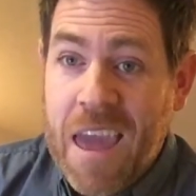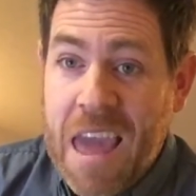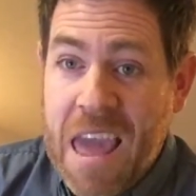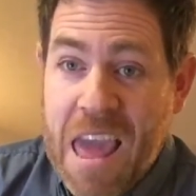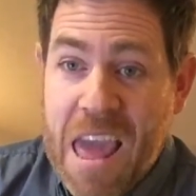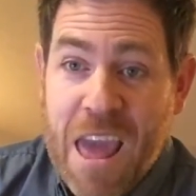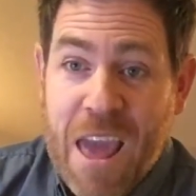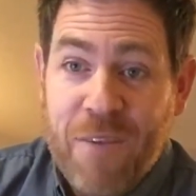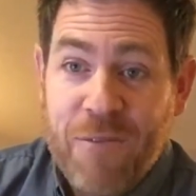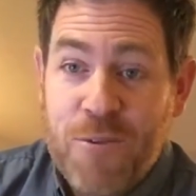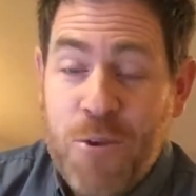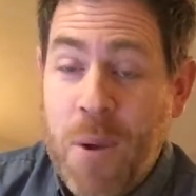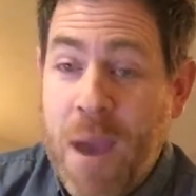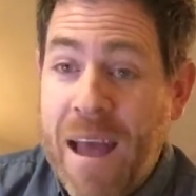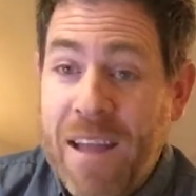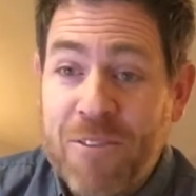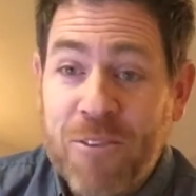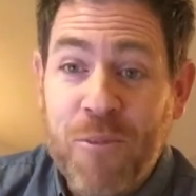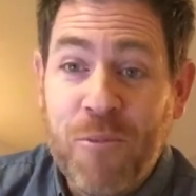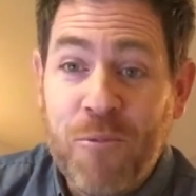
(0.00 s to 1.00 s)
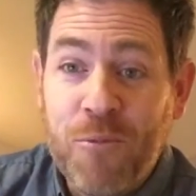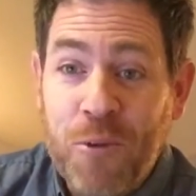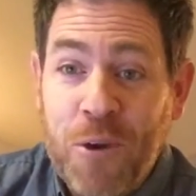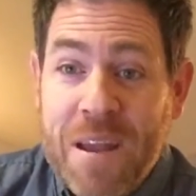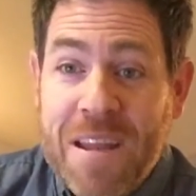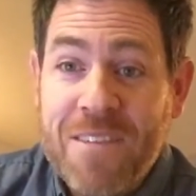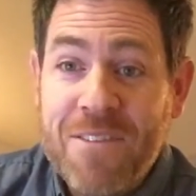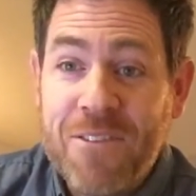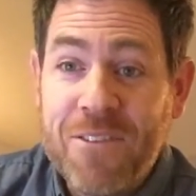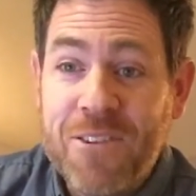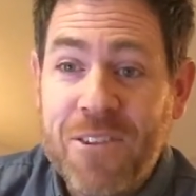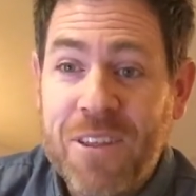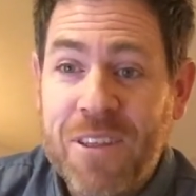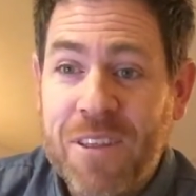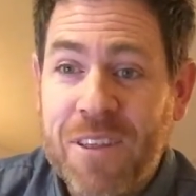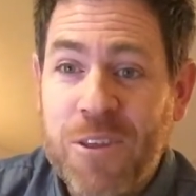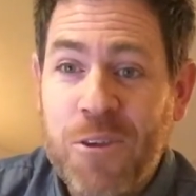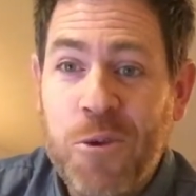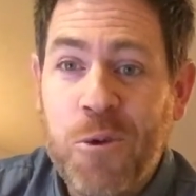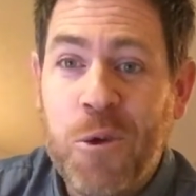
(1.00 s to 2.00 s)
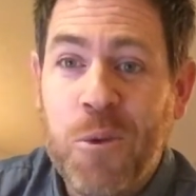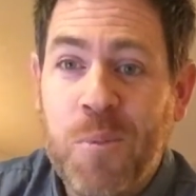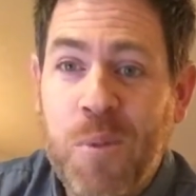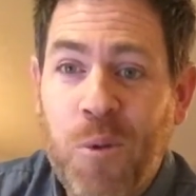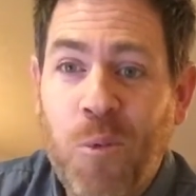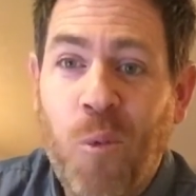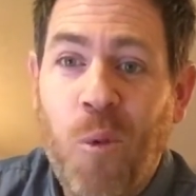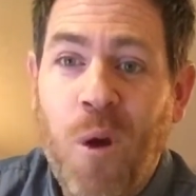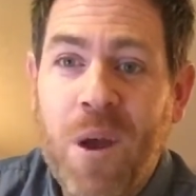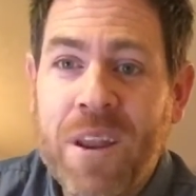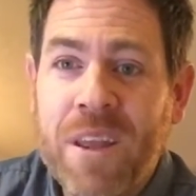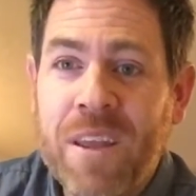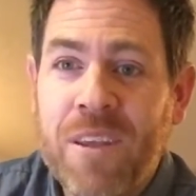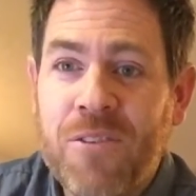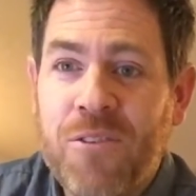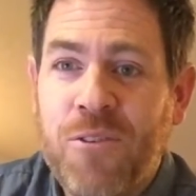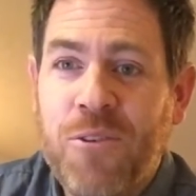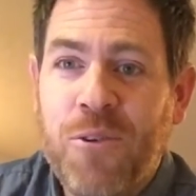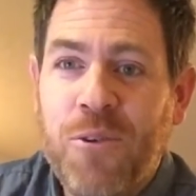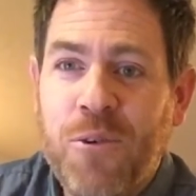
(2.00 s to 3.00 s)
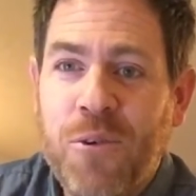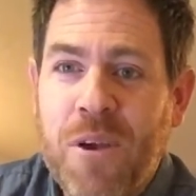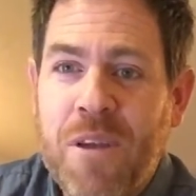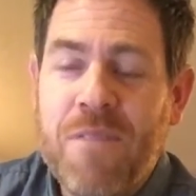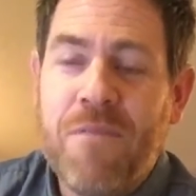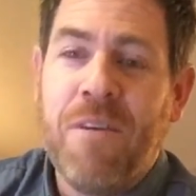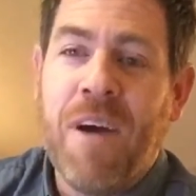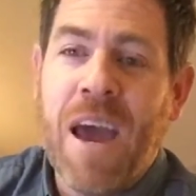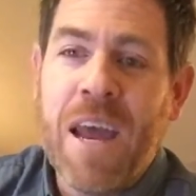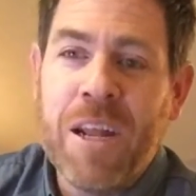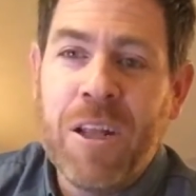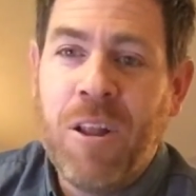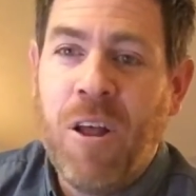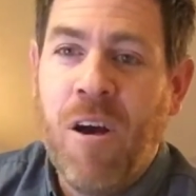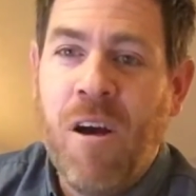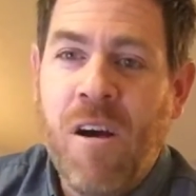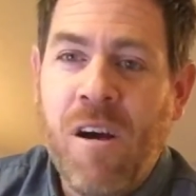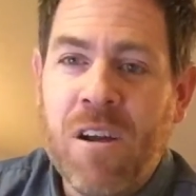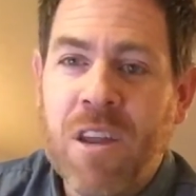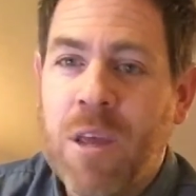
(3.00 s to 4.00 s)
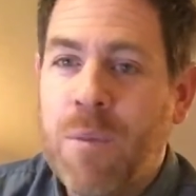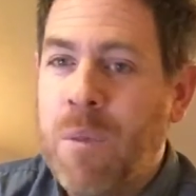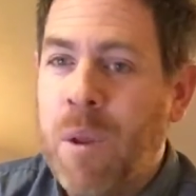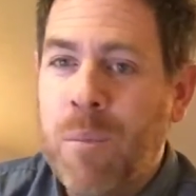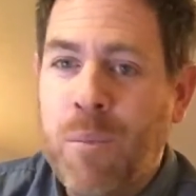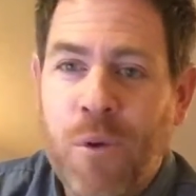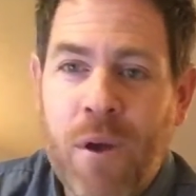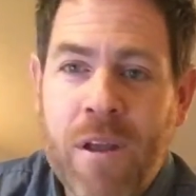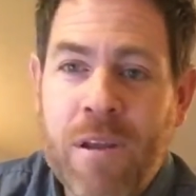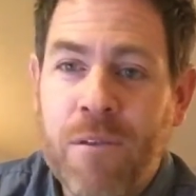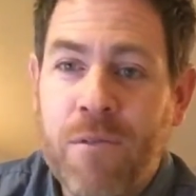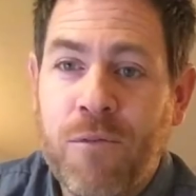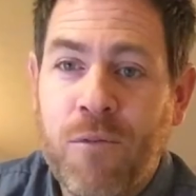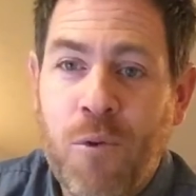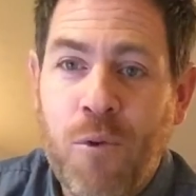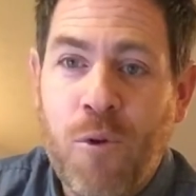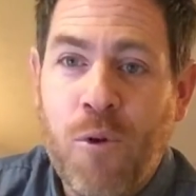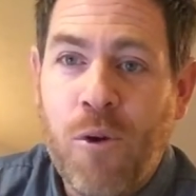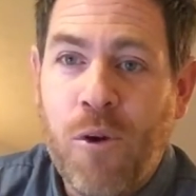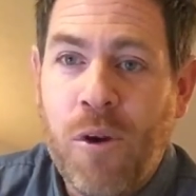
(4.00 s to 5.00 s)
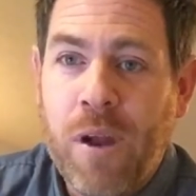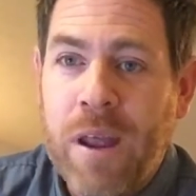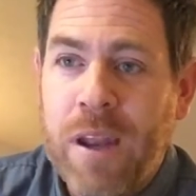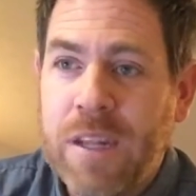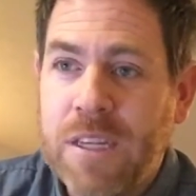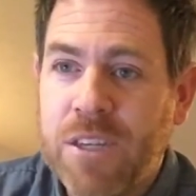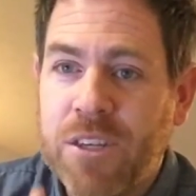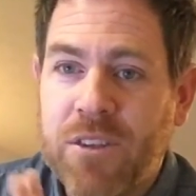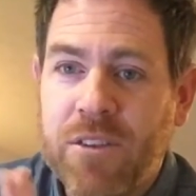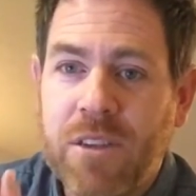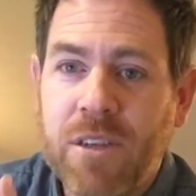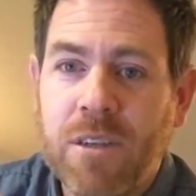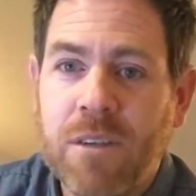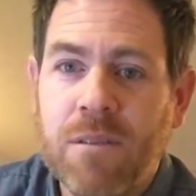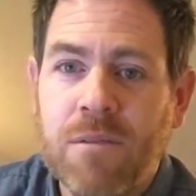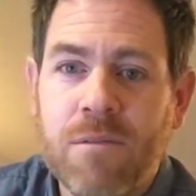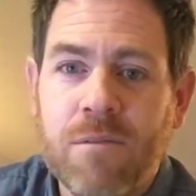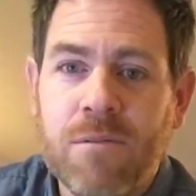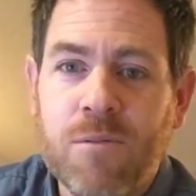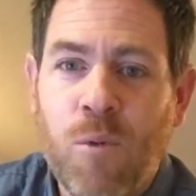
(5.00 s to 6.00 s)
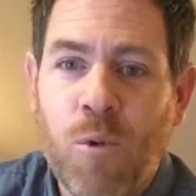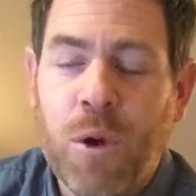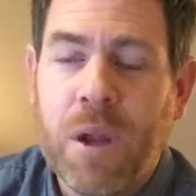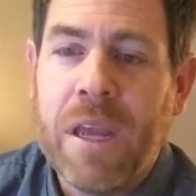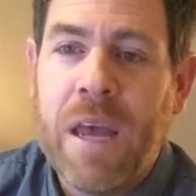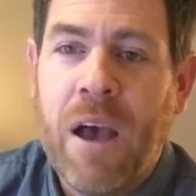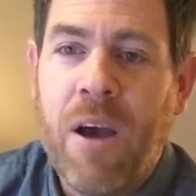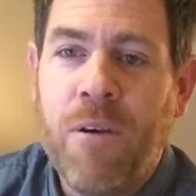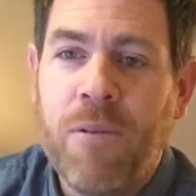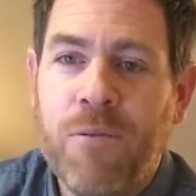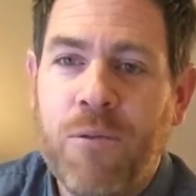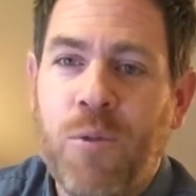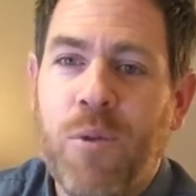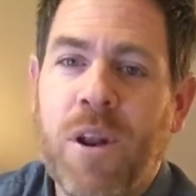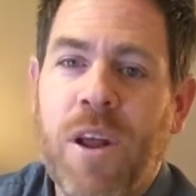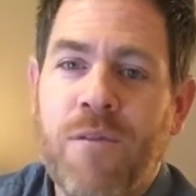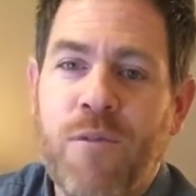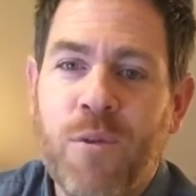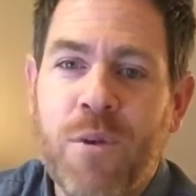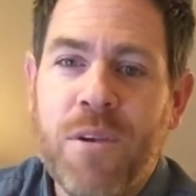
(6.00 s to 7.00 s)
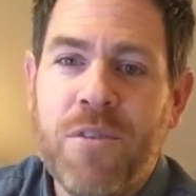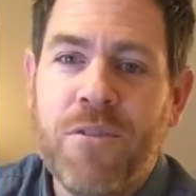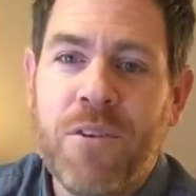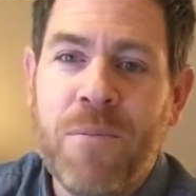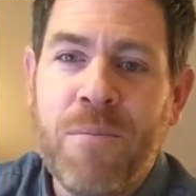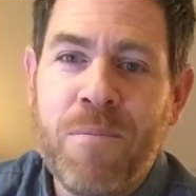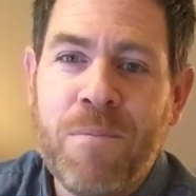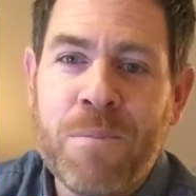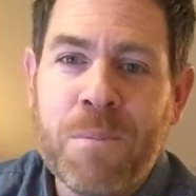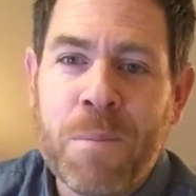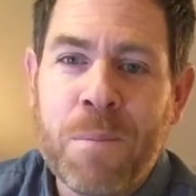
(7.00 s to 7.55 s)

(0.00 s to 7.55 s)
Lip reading: if you had some friends that you had been wanting to invite along, you've been praying for, and it just didn't work out for whatever reason,